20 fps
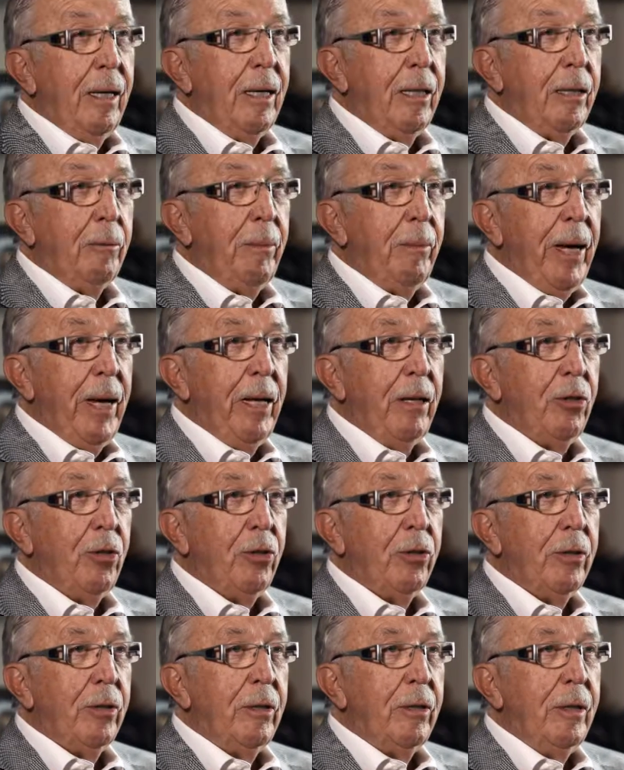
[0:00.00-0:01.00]
his
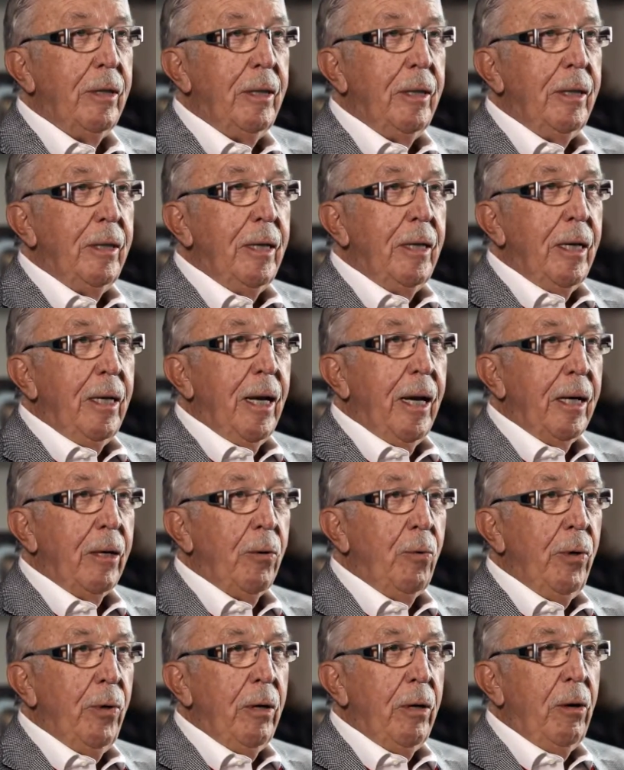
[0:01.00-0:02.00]
manager had
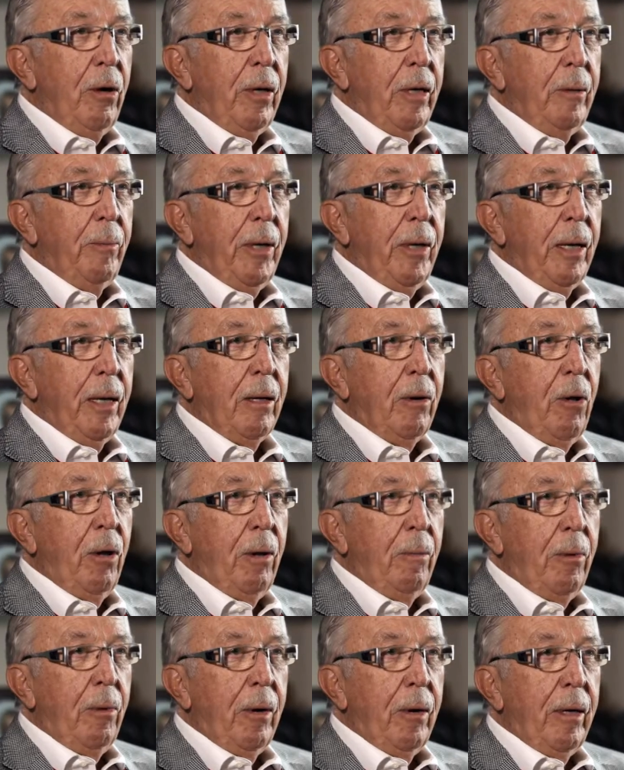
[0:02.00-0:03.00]
quit on him at
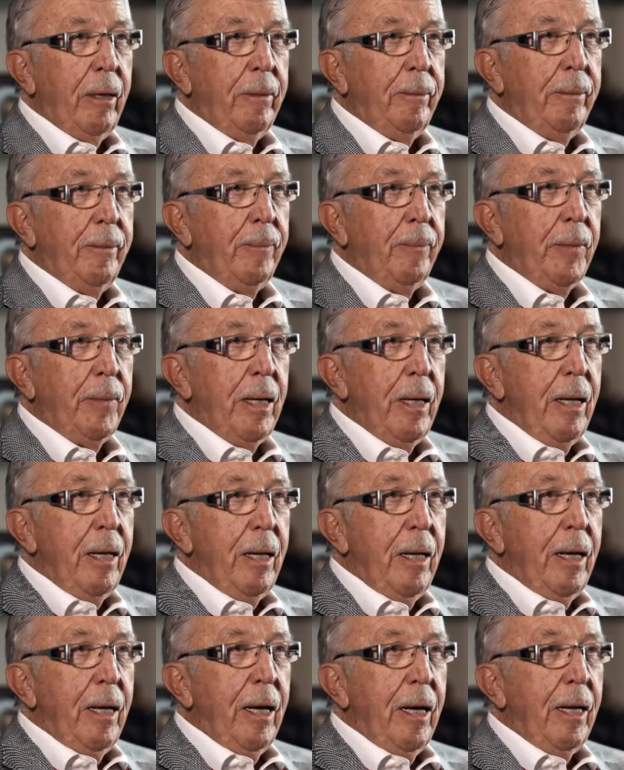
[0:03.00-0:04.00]
Almar
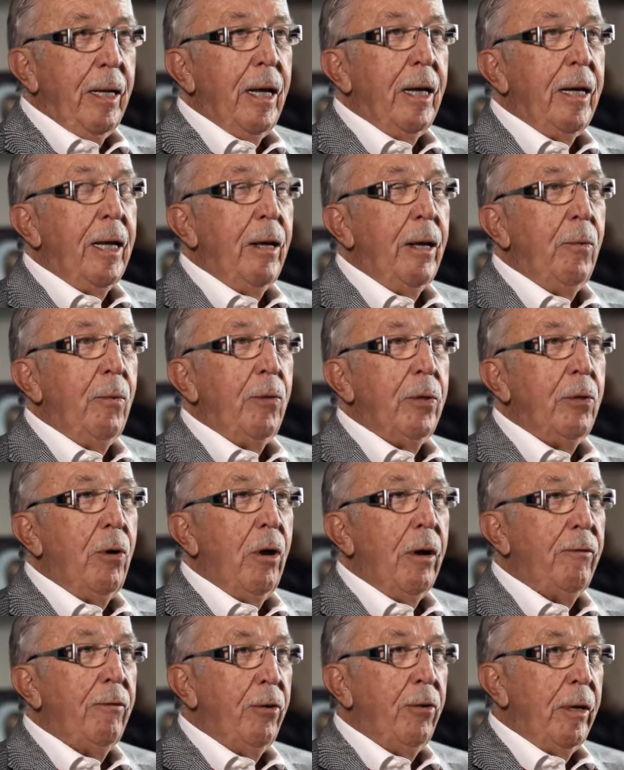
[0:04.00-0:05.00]
and that he was
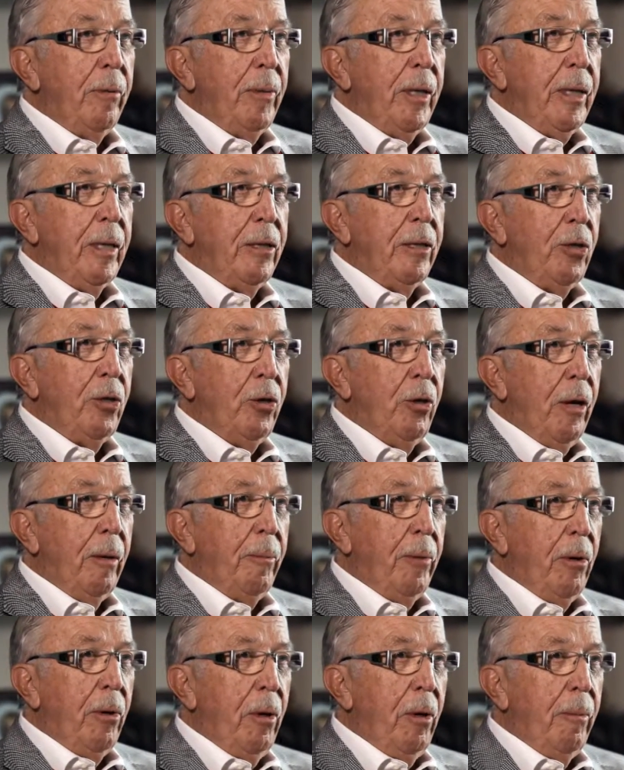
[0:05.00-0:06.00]
offering me this
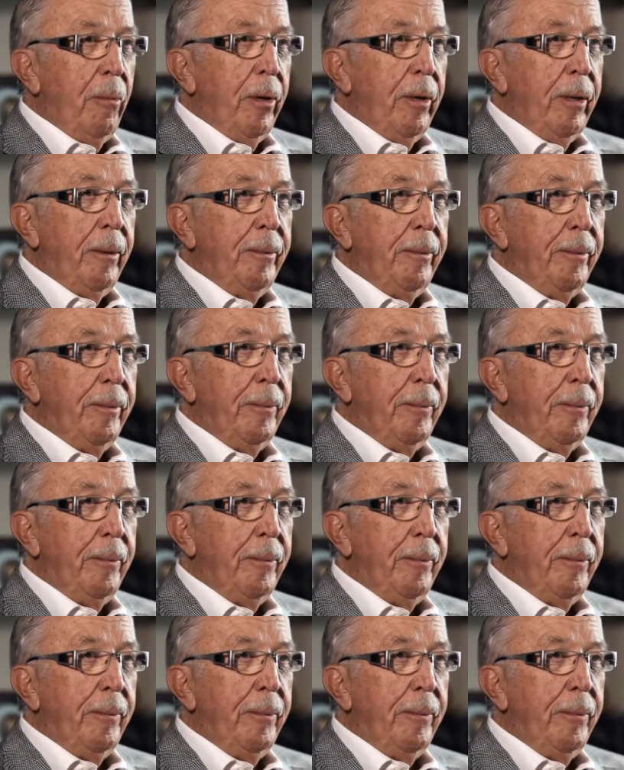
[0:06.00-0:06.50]
job at Almar,